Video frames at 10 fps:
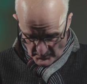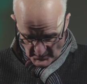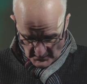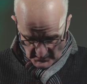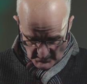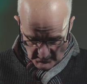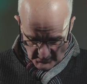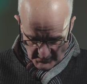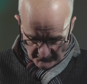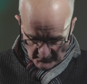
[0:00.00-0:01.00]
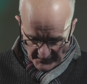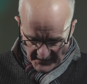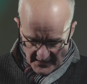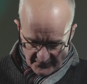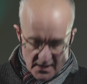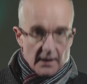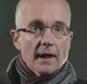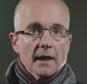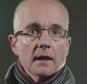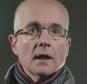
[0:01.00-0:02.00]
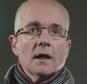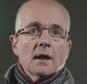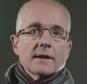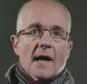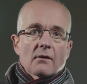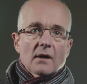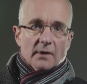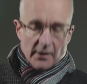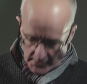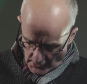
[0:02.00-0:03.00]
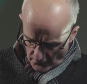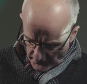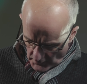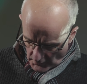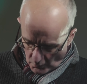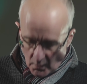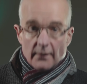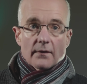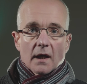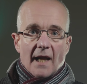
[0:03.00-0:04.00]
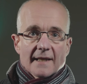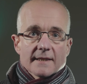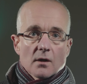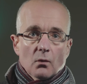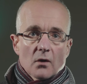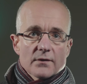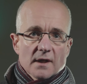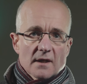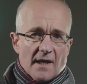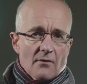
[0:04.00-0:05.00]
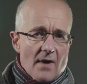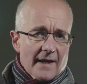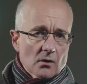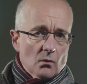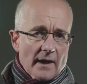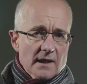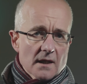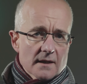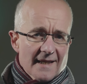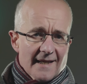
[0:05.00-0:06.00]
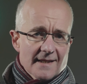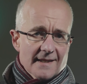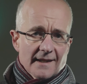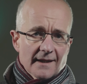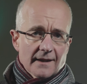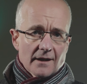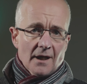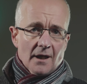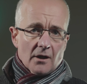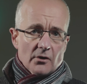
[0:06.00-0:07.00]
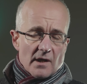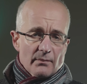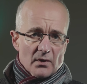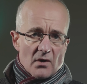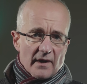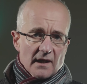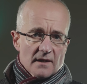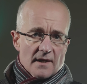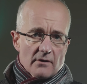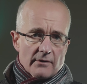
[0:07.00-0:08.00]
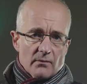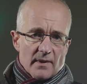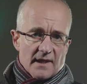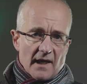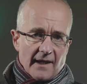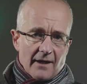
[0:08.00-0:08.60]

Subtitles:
So there's lots of lovely cans in here. Now I'm going to go for one of the lighter ones, because I reckon when you're testing or you're brewing 0%